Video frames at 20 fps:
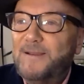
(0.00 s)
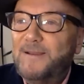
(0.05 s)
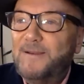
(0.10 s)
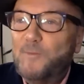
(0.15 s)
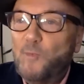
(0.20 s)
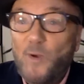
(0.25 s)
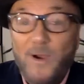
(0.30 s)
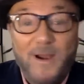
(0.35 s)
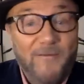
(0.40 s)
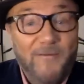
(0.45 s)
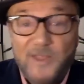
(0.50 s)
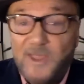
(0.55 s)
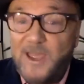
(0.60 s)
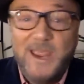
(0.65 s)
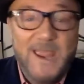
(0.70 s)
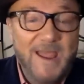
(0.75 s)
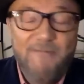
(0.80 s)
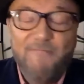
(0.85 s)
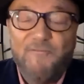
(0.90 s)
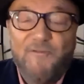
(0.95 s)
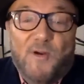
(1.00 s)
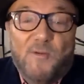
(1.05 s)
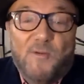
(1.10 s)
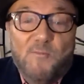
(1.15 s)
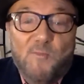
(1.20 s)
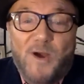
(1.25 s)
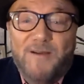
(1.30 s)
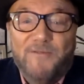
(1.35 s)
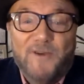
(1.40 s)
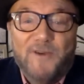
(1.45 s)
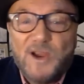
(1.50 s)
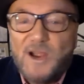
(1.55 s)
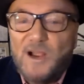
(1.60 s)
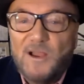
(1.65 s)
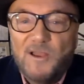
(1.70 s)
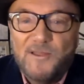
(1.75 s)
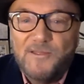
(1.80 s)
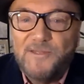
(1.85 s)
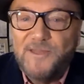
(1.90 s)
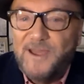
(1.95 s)
wherever they came from, whatever
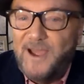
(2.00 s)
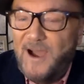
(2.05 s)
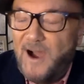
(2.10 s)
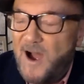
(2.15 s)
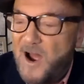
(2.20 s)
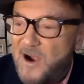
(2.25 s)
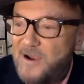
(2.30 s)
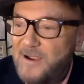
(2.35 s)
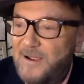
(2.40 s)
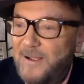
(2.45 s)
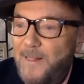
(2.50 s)
color they are,